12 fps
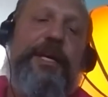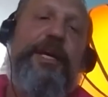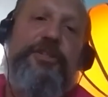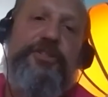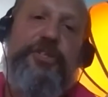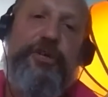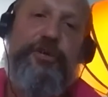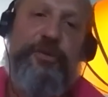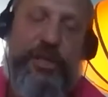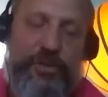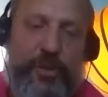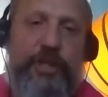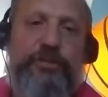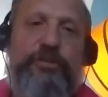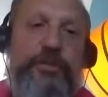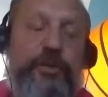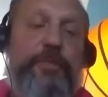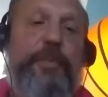And so that's why I try
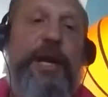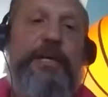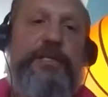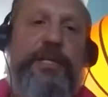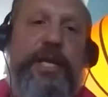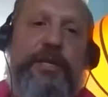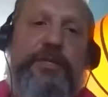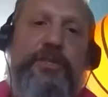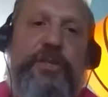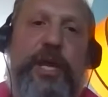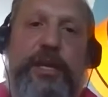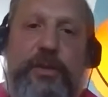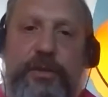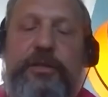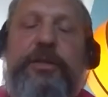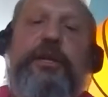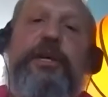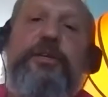and do a max test and say, look,
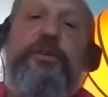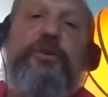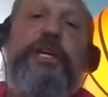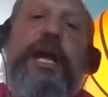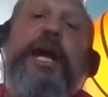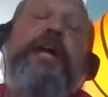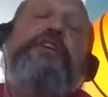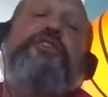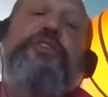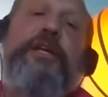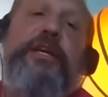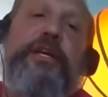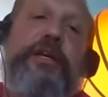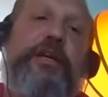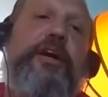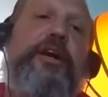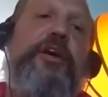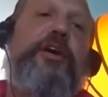you can actually
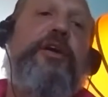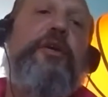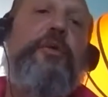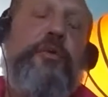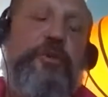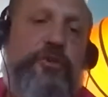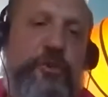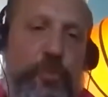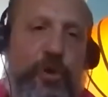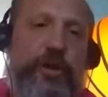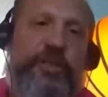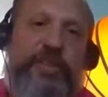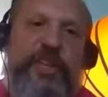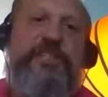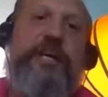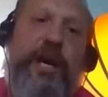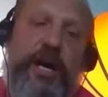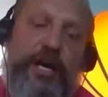work this
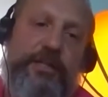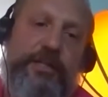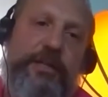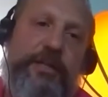hard.